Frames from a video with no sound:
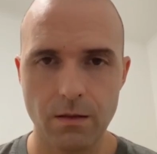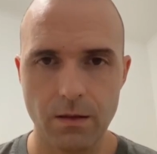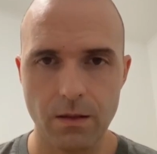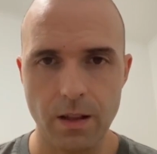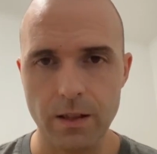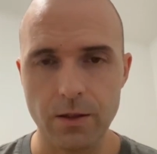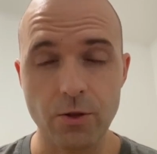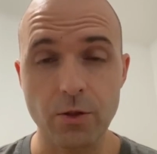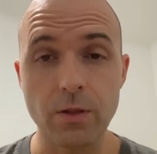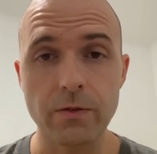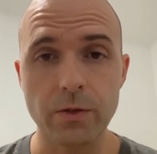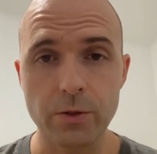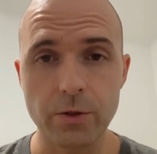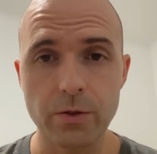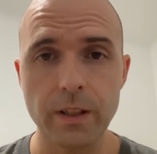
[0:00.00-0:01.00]
That's all
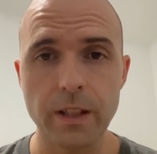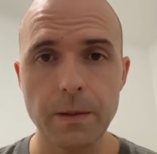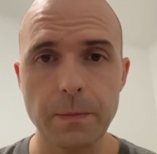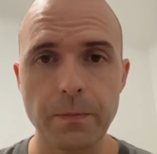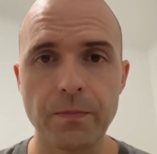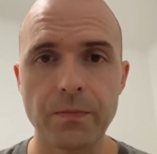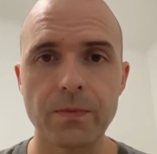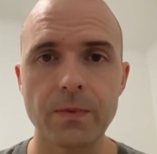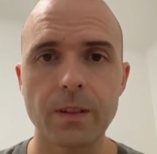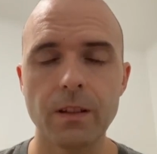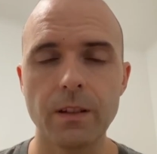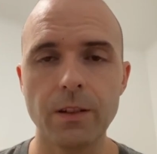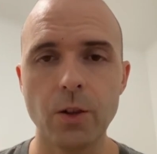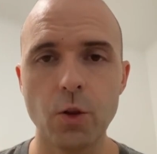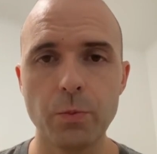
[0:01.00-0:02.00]
for today.
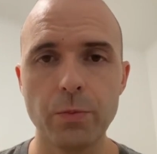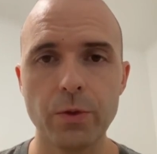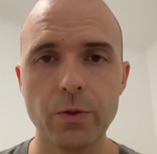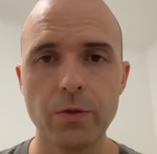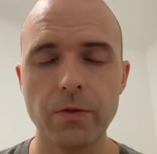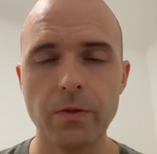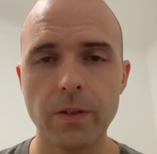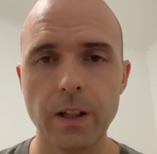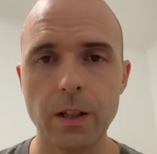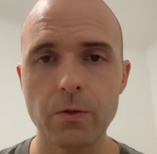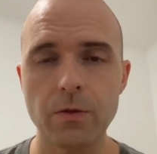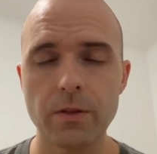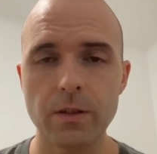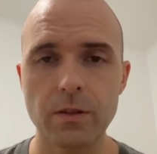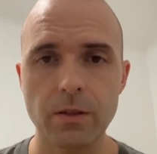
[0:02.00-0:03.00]
I hope you
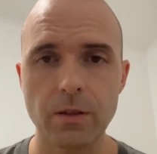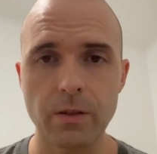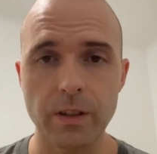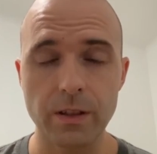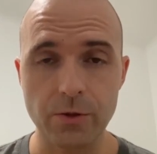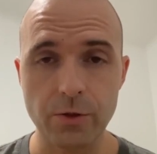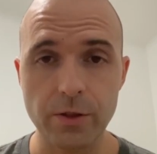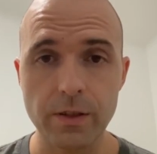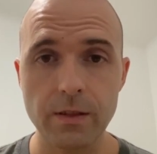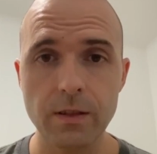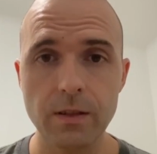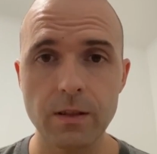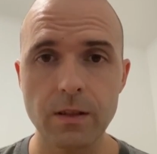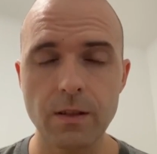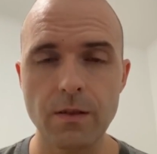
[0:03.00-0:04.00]
found the talk
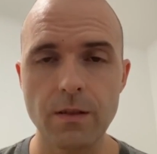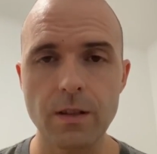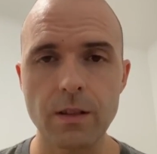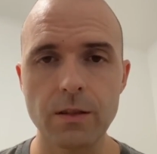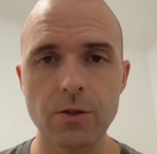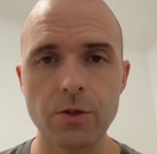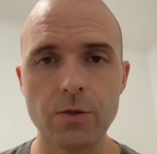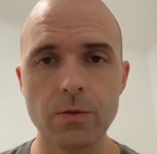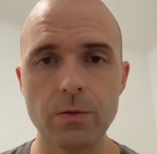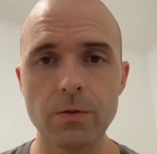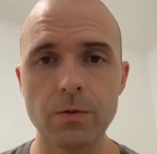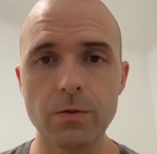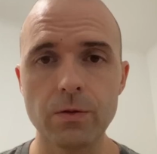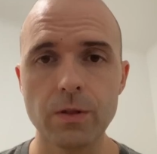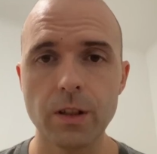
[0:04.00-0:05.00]
interesting and that
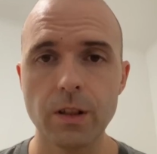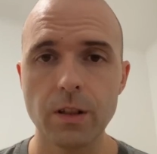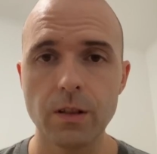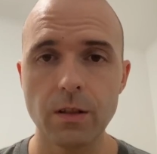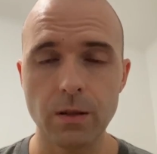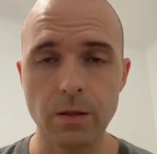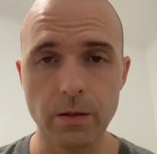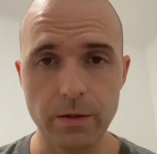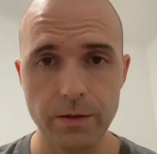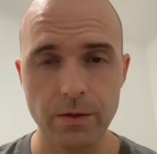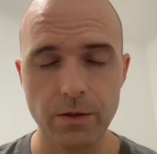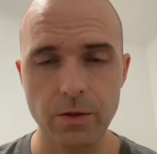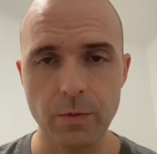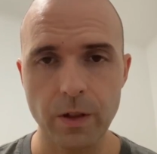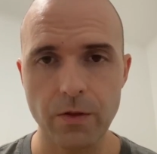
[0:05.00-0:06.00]
you
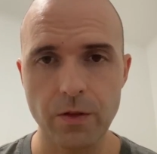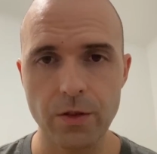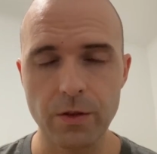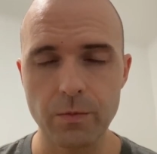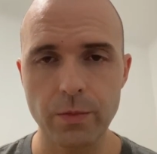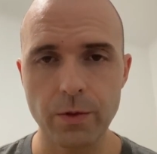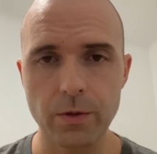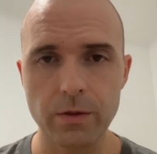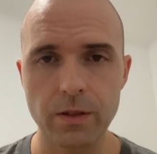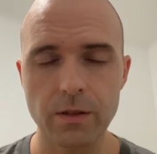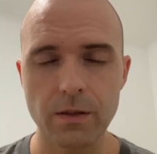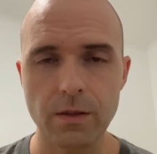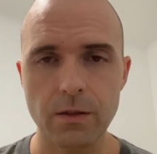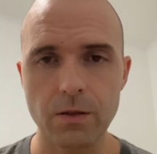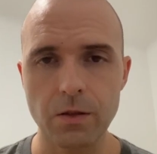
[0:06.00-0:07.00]
learned about the
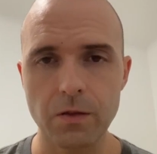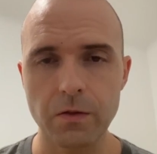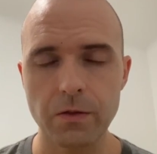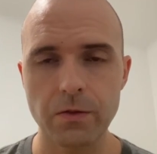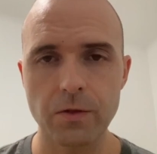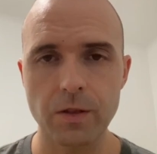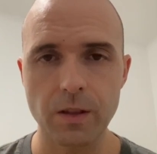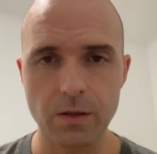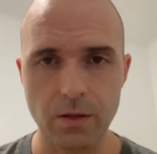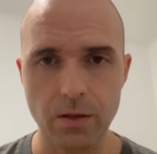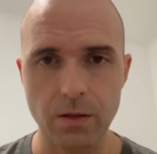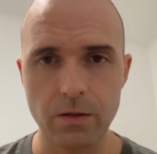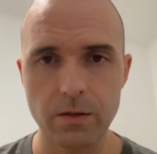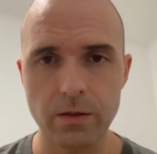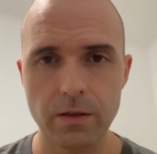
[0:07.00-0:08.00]
importance of
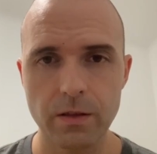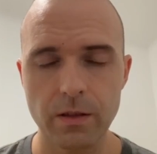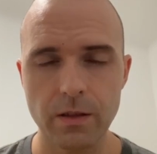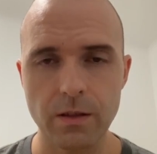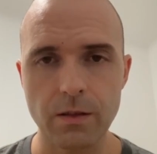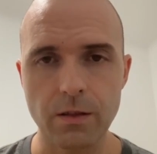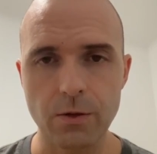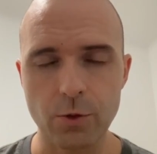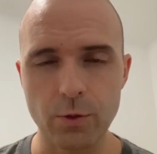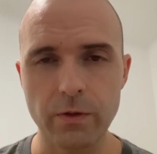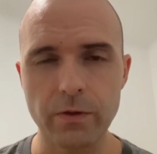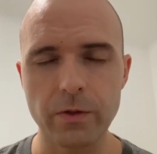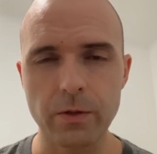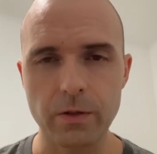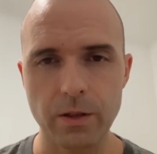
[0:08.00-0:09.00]
Syzkaller as a tool
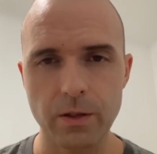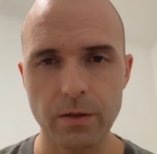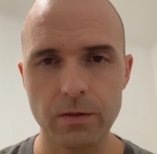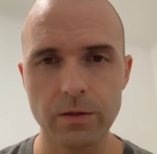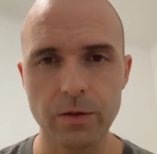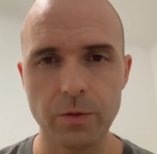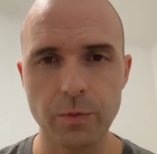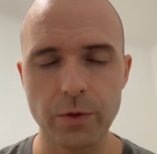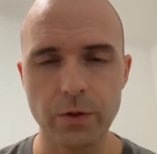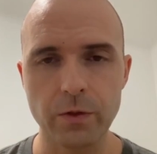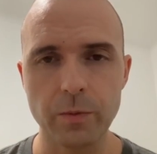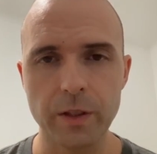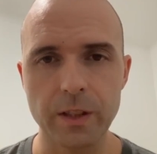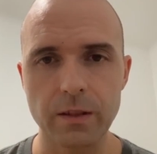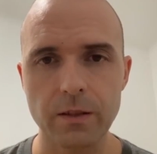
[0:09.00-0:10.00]
for kernel
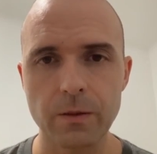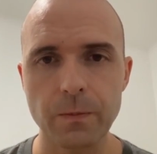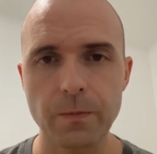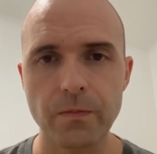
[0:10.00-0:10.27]
improvement.